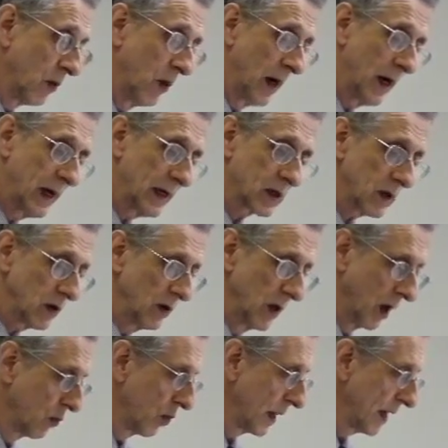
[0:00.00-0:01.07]
Whereas, you
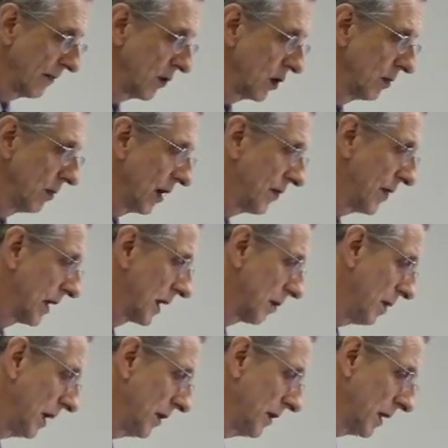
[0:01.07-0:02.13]
know, whatever you might think
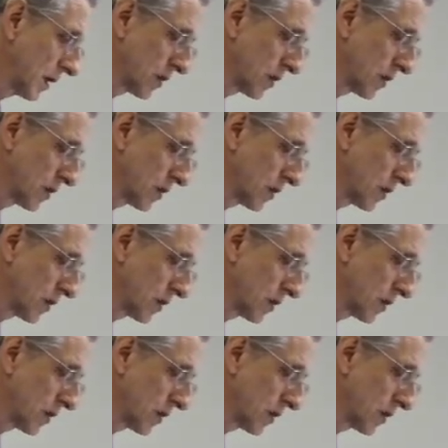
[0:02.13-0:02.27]
about the